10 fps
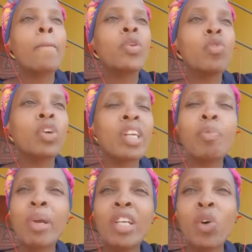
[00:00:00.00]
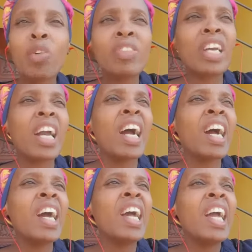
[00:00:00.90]
You've already paid off the
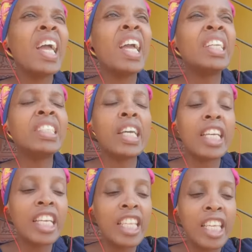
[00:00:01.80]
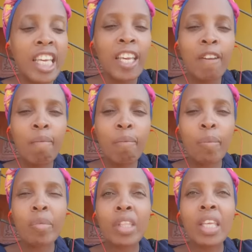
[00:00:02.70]
car. And then the
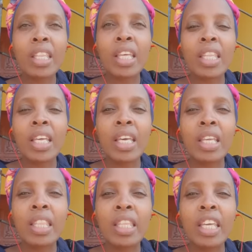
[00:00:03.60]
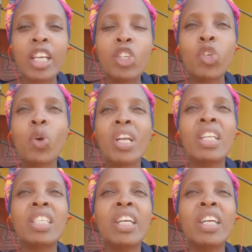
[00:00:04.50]
insurance